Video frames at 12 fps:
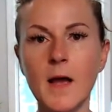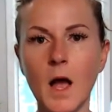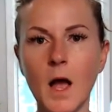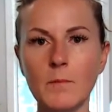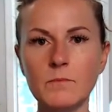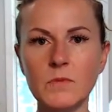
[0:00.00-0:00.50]

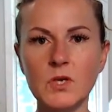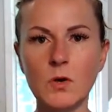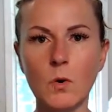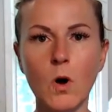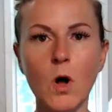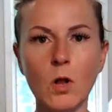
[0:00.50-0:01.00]

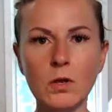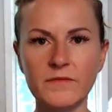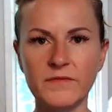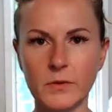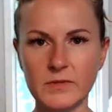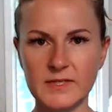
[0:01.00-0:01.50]
all of
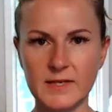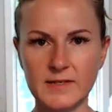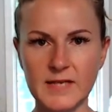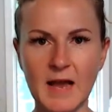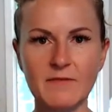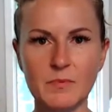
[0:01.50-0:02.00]
those things
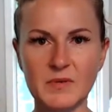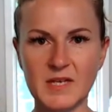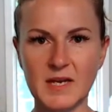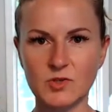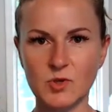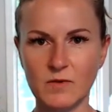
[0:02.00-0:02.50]
have the
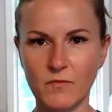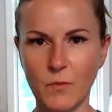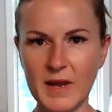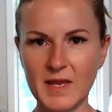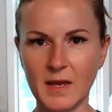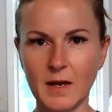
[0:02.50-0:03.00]
potential of
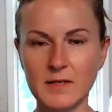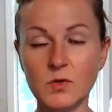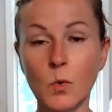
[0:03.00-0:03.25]
waking us